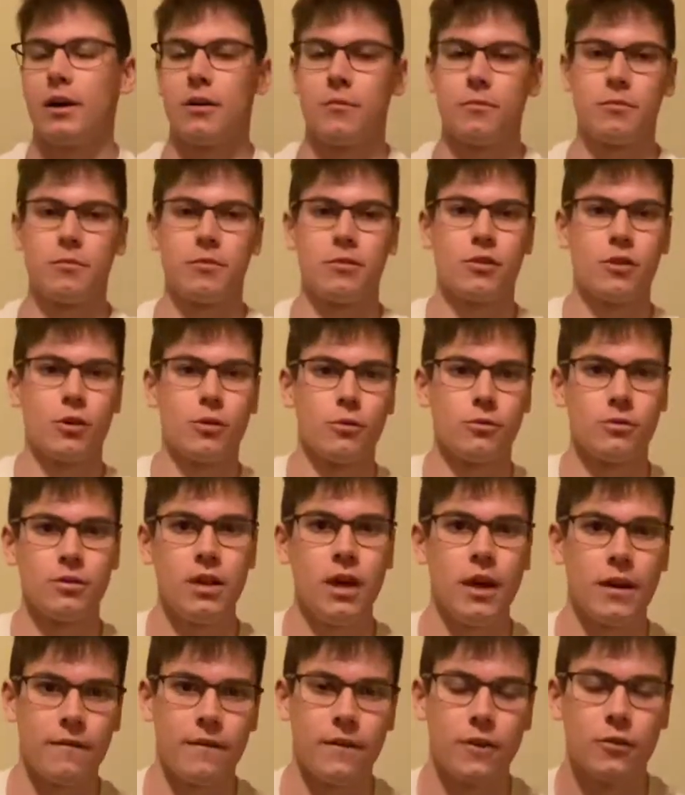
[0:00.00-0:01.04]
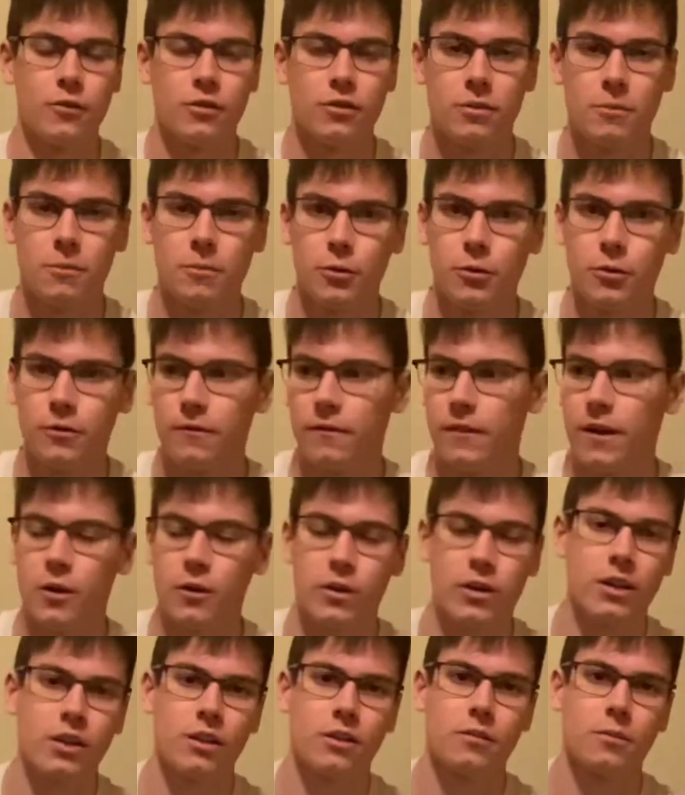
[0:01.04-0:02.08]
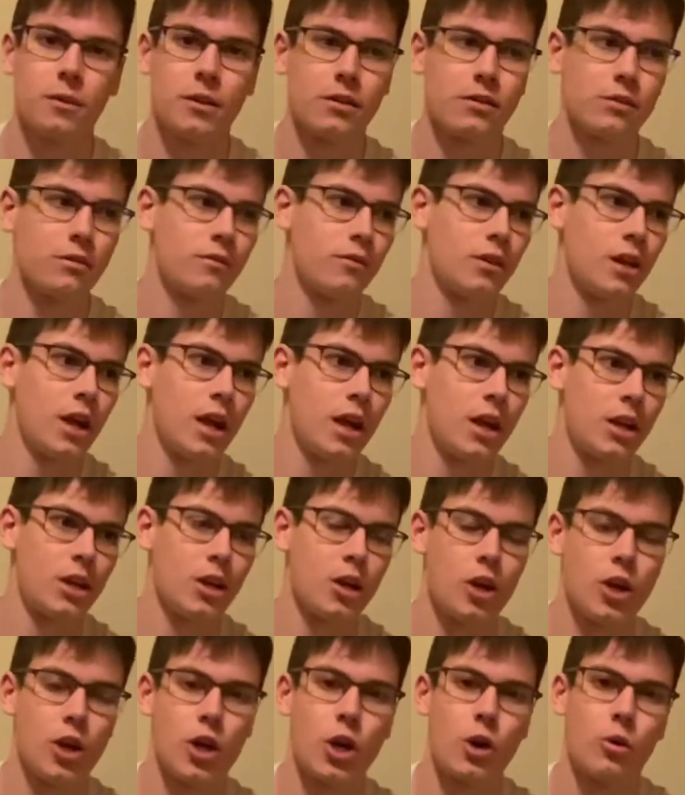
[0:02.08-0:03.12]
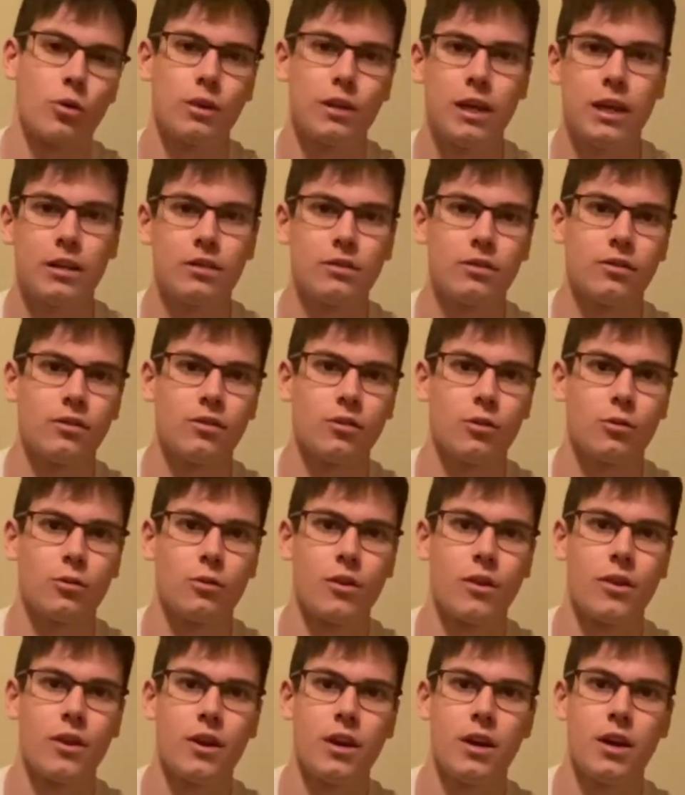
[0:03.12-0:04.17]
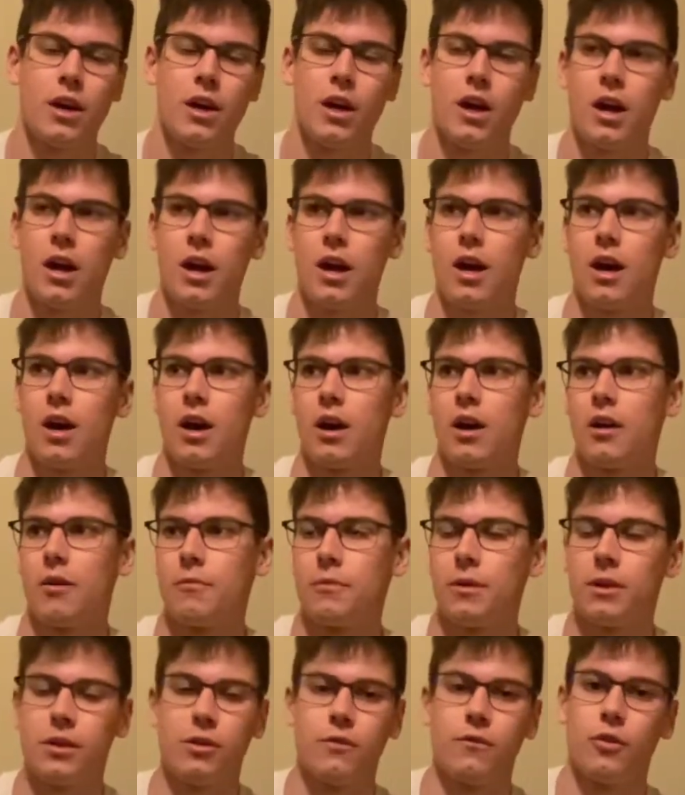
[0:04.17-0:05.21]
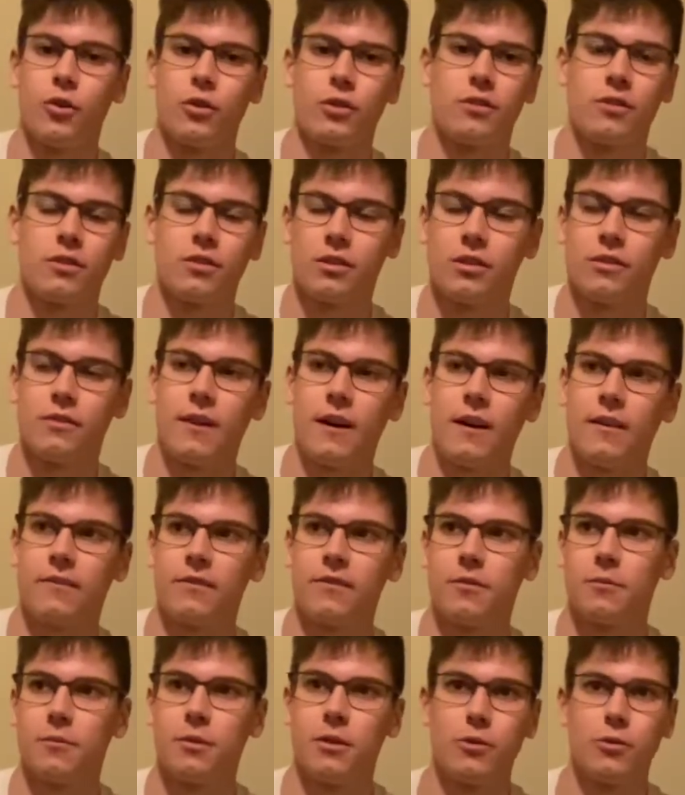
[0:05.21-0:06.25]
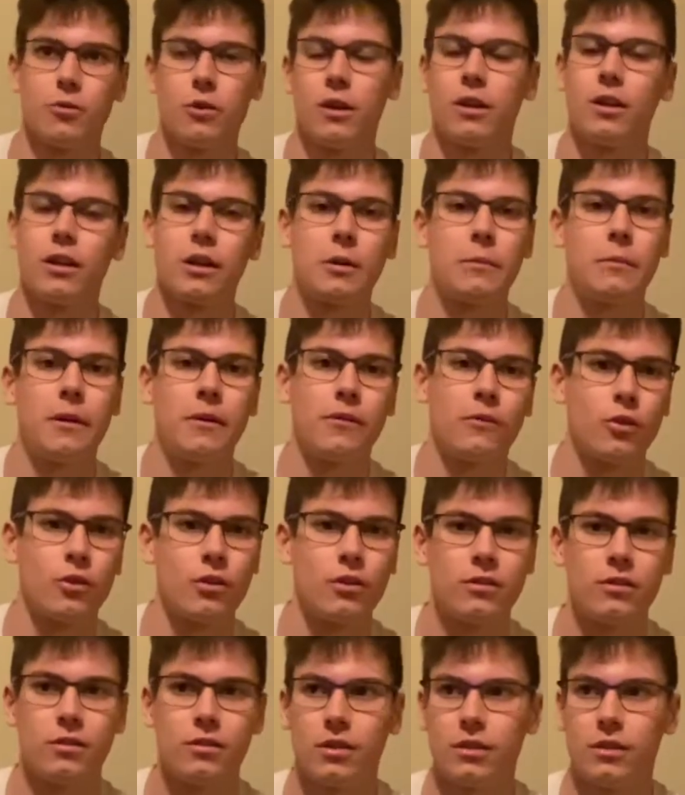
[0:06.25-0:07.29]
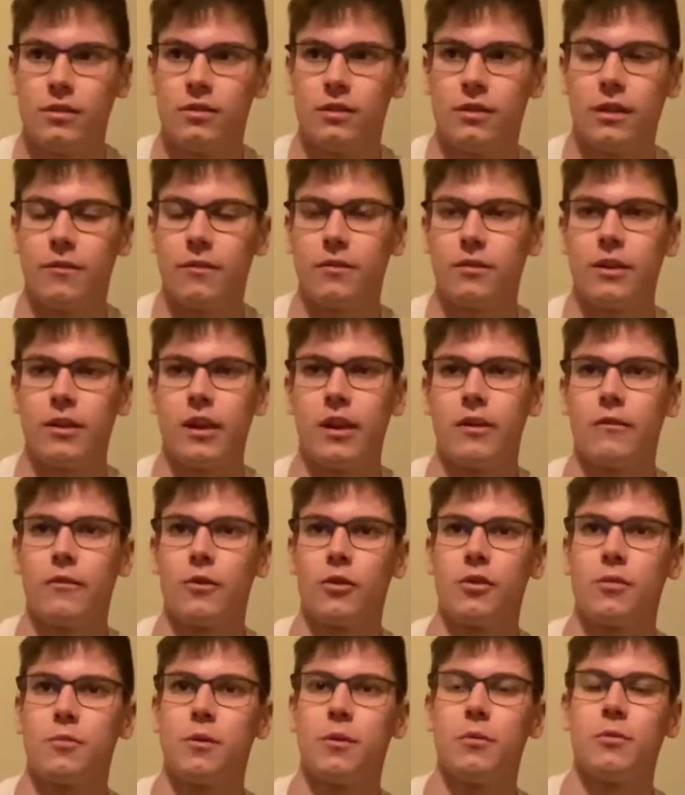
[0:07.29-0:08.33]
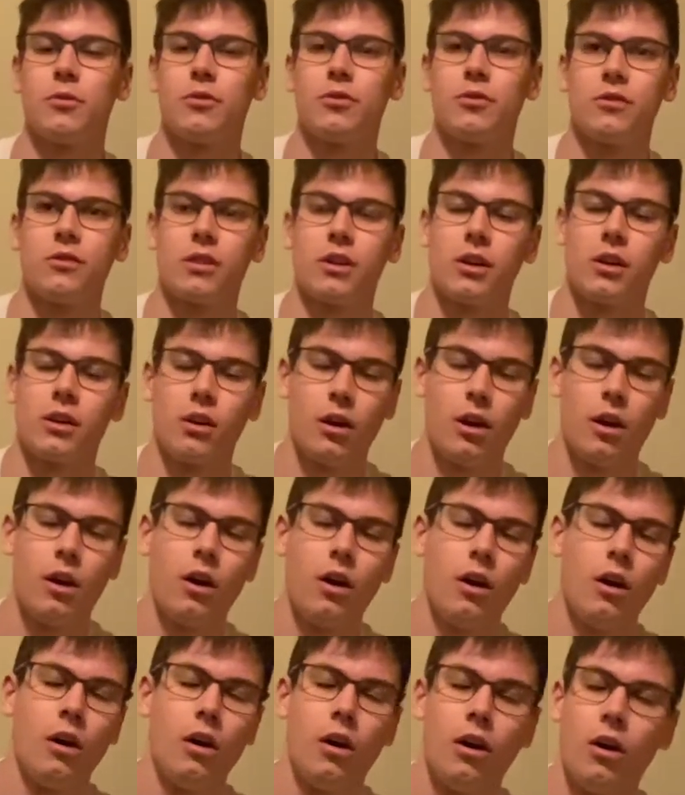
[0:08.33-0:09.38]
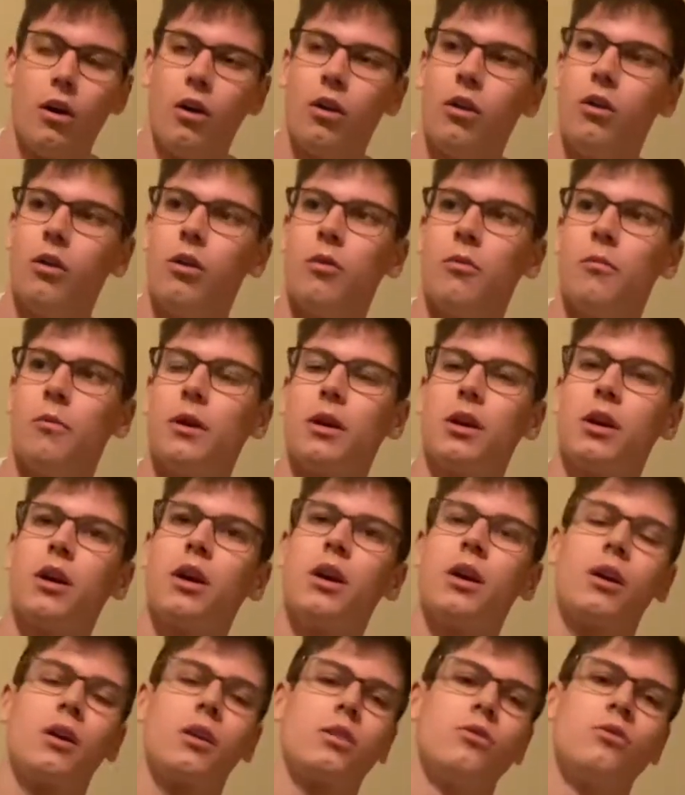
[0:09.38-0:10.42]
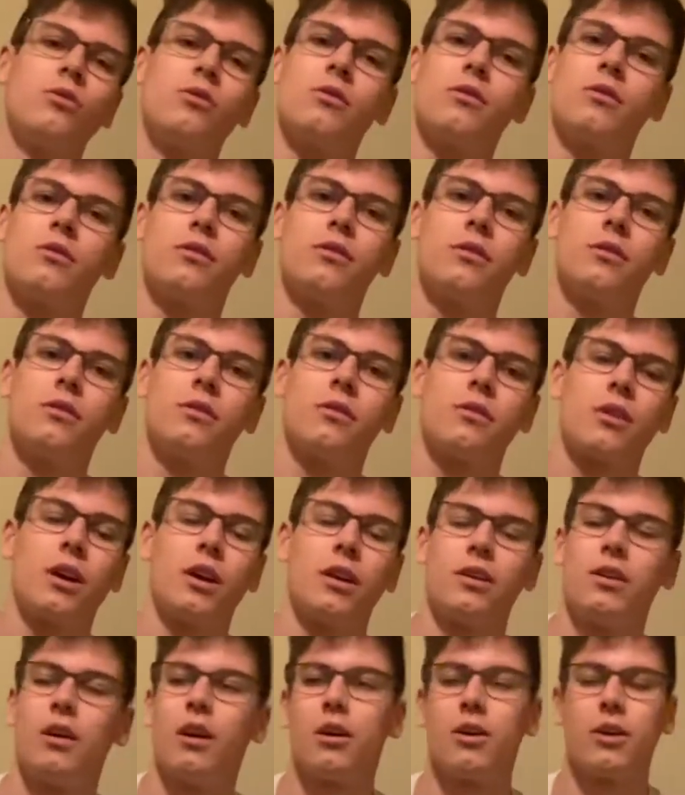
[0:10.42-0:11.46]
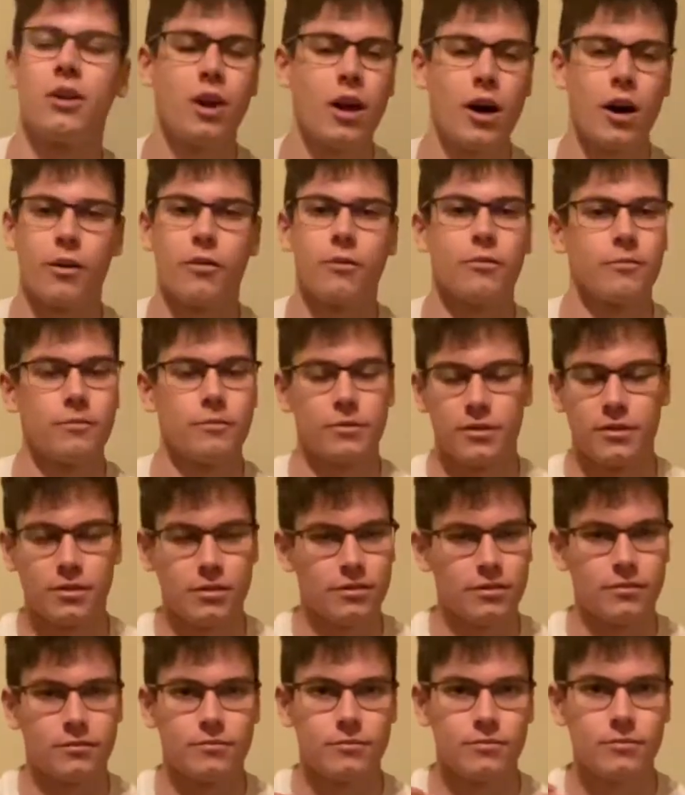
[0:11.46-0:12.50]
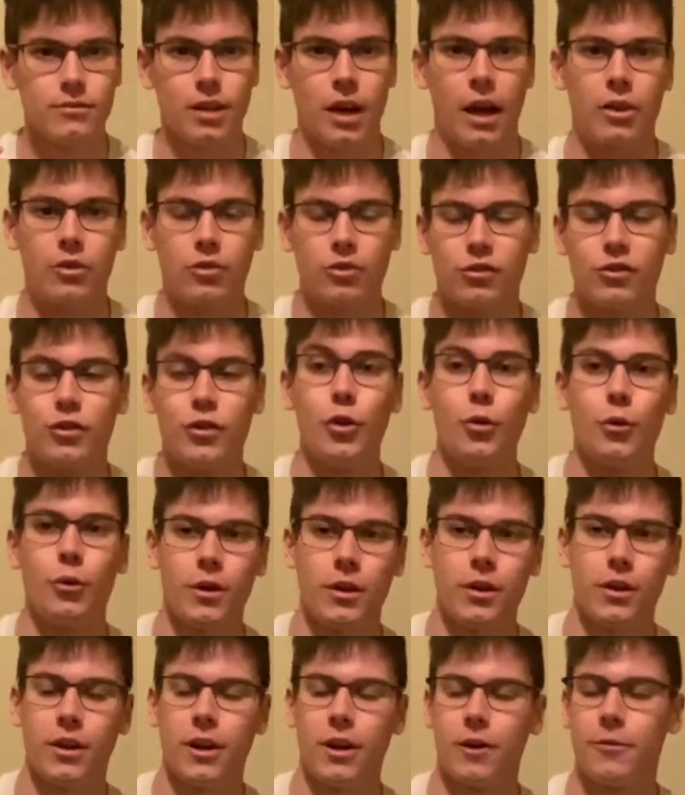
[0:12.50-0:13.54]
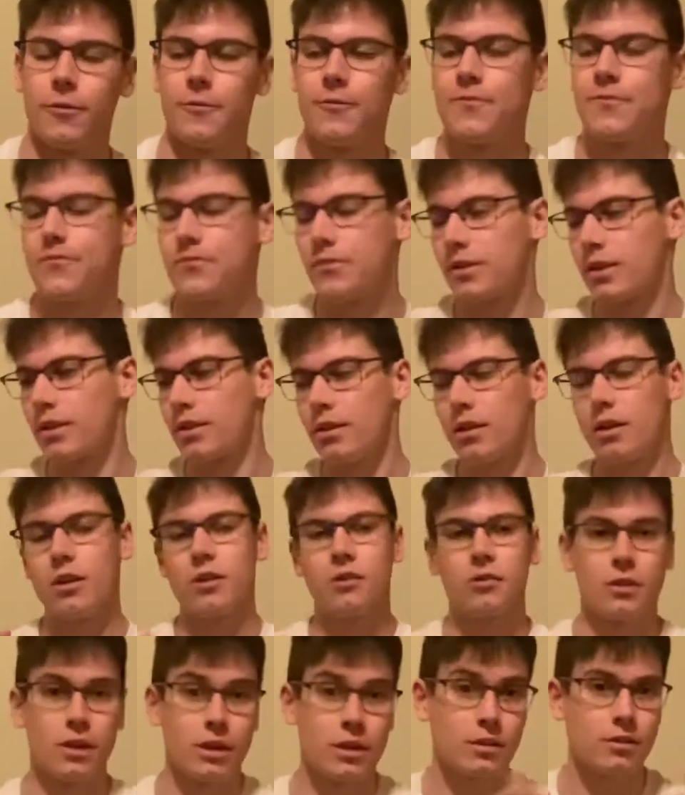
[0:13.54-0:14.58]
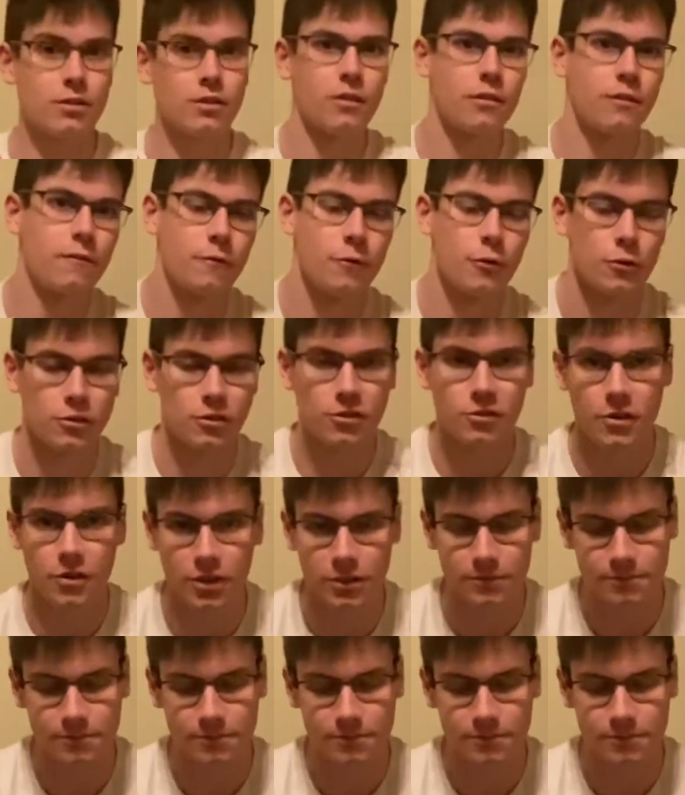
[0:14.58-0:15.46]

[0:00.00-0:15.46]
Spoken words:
So yeah, very simple, very inexpensive, and no talent to start with. And your voice doesn't even have to be great. Like, my voice is definitely not a voice people are just like, oh my god, I could just listen to this guy talk. No, I just do it, So that's the first thing.